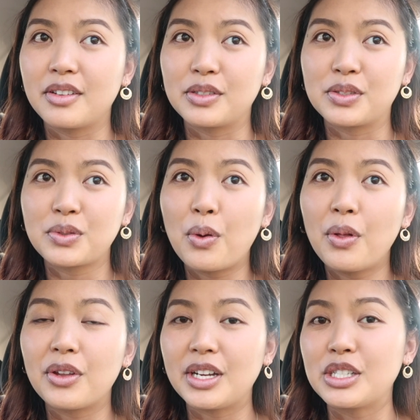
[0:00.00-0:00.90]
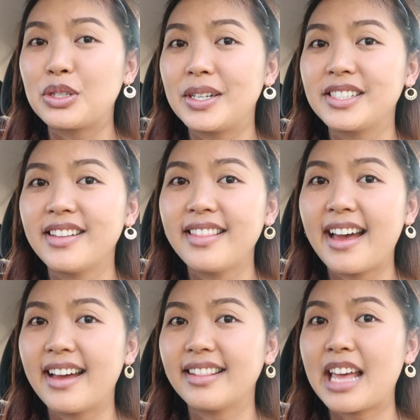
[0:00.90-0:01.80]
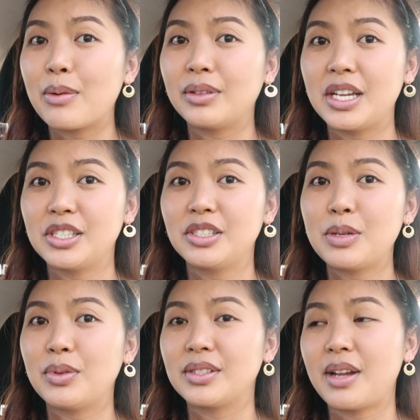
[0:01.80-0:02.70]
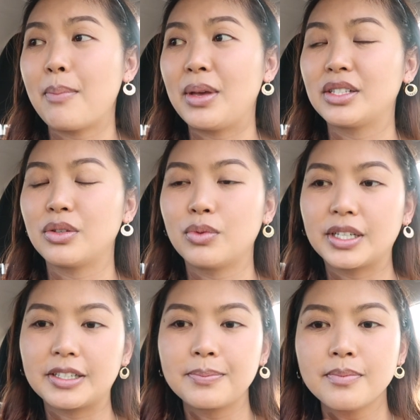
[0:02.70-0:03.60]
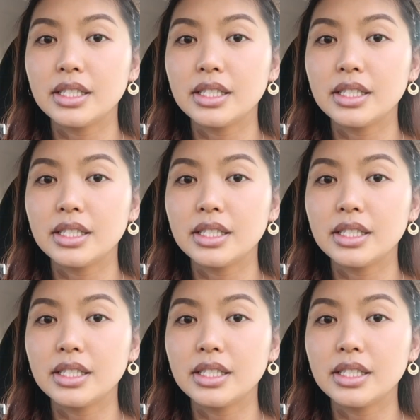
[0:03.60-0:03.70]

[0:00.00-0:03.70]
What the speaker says: soul, their intuition, that that relationship was not meant to work.